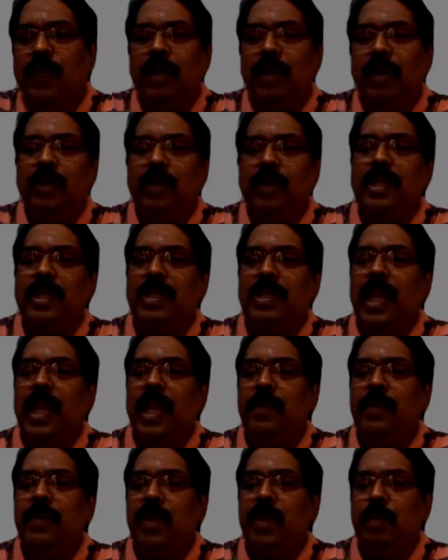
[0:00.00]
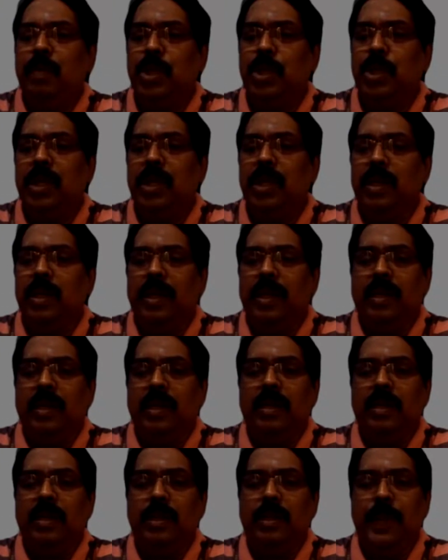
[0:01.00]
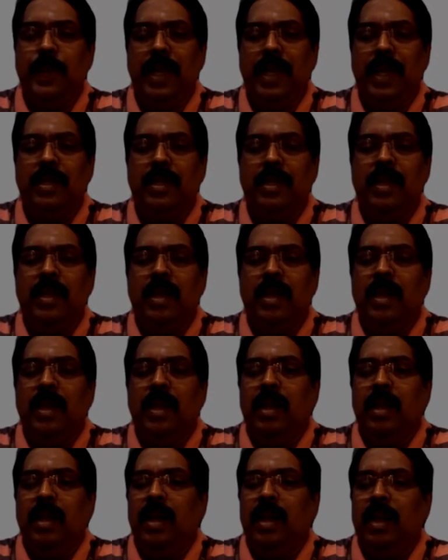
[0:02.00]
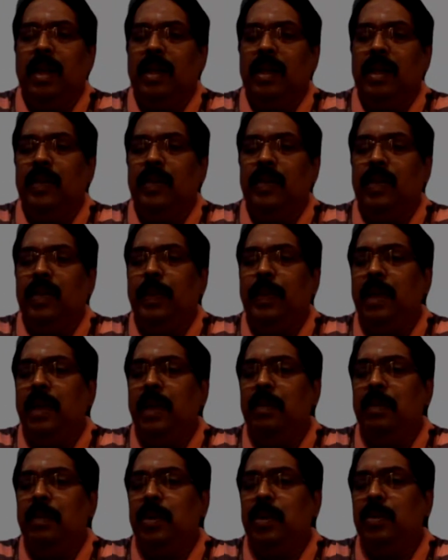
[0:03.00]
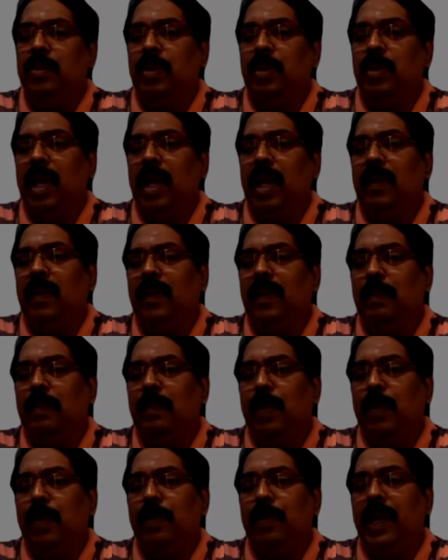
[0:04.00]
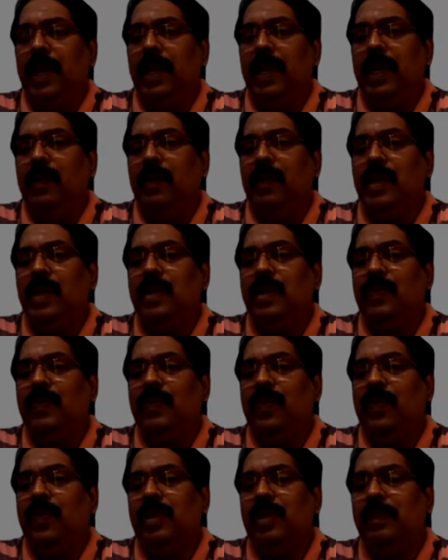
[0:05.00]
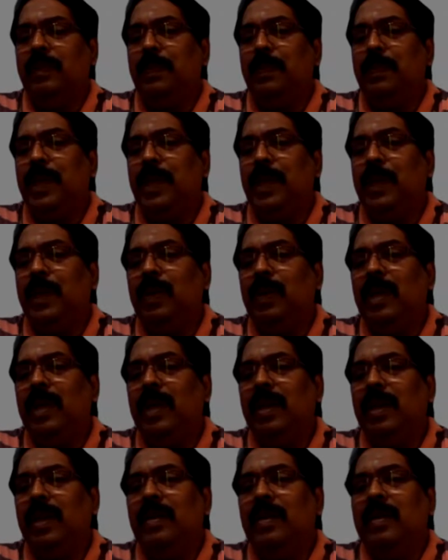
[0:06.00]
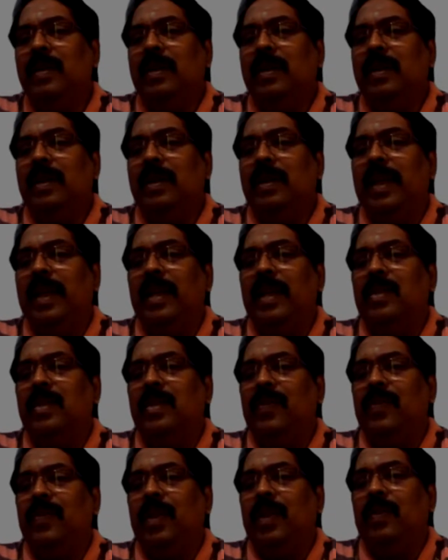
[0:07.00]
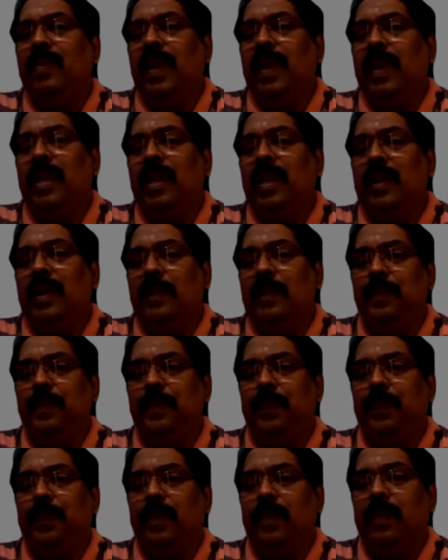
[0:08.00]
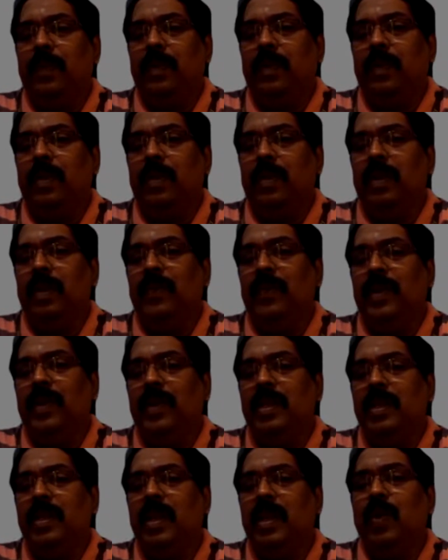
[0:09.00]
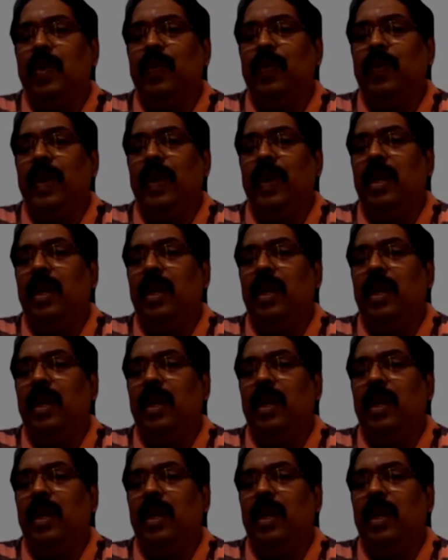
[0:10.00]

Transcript: for to describe your motion in space, uh, you would be able to have an appropriate equation for the particular case of your vehicle. If it is a ground